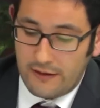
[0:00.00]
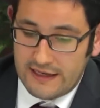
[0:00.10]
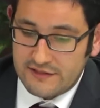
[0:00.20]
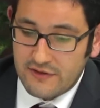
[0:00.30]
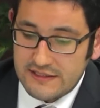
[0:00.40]

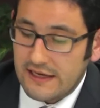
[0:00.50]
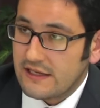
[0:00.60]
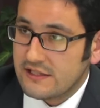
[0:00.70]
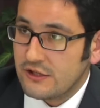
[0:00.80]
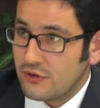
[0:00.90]
as far as I
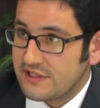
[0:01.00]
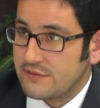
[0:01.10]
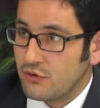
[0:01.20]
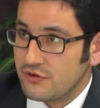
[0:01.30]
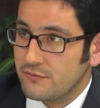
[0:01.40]
can see, US's
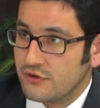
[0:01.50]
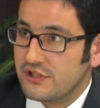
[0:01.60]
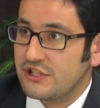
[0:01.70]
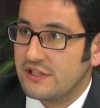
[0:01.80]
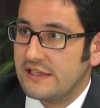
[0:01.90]

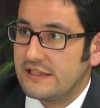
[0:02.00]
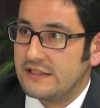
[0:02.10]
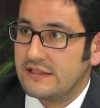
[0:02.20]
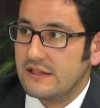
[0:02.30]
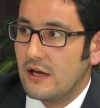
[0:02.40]
position
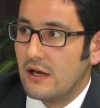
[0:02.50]
is